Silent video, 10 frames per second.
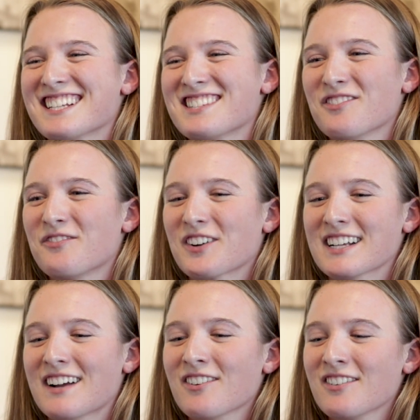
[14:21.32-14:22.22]
because
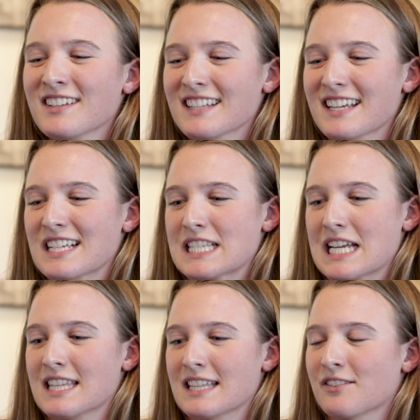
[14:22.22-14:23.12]
everyone like
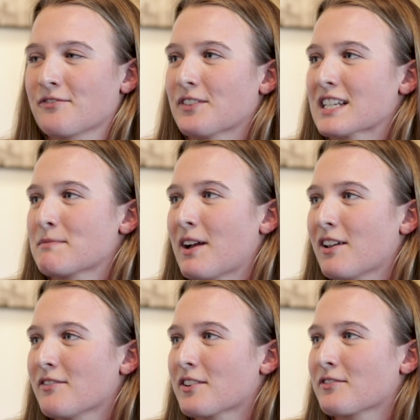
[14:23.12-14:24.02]
said that the first
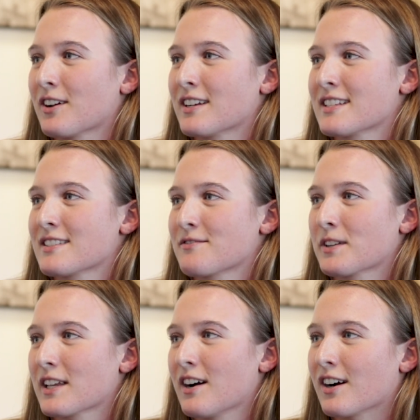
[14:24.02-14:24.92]
mile of your run is
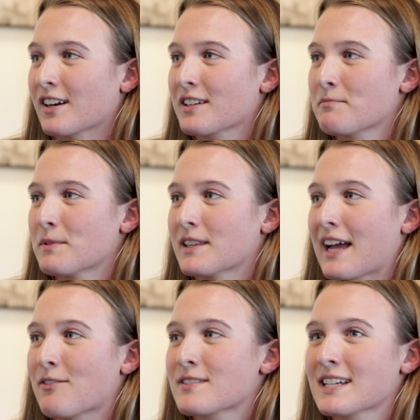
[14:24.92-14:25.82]
really hard, but
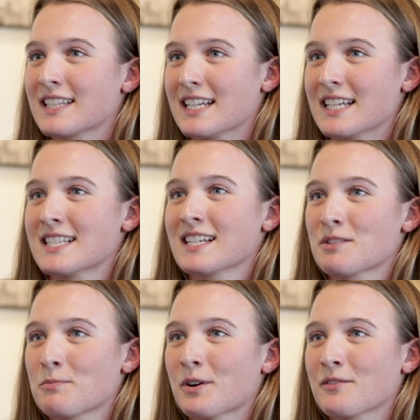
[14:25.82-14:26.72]
that was like the
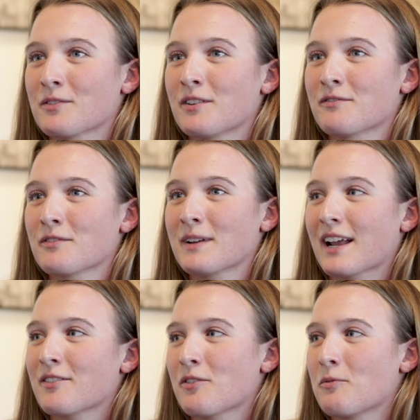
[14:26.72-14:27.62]
easiest part of the run for me. I
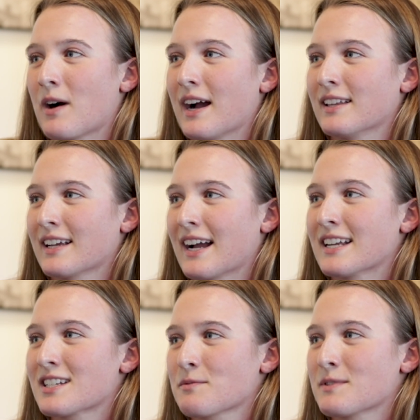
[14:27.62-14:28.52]
don't know why. Like I
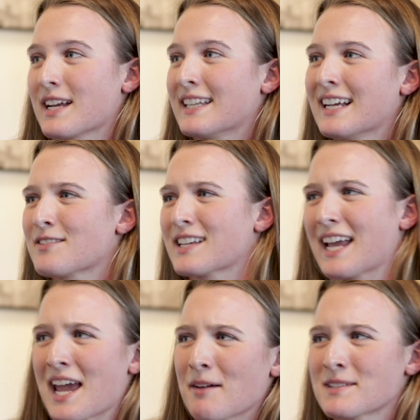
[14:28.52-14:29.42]
think I was like
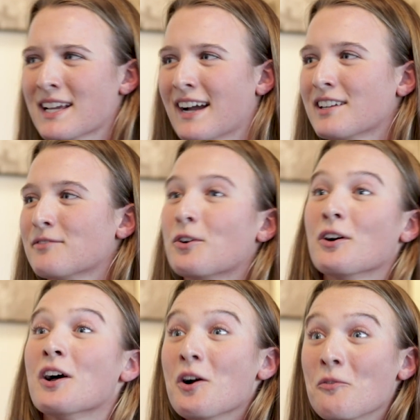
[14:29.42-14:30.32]
amped kind of.
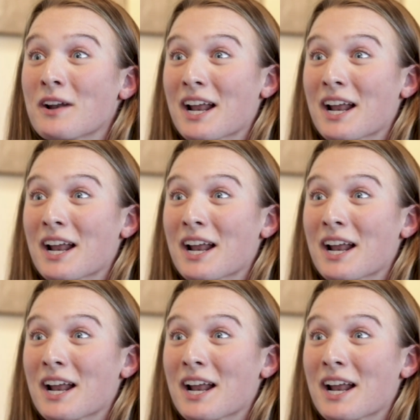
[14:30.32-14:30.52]
Well, when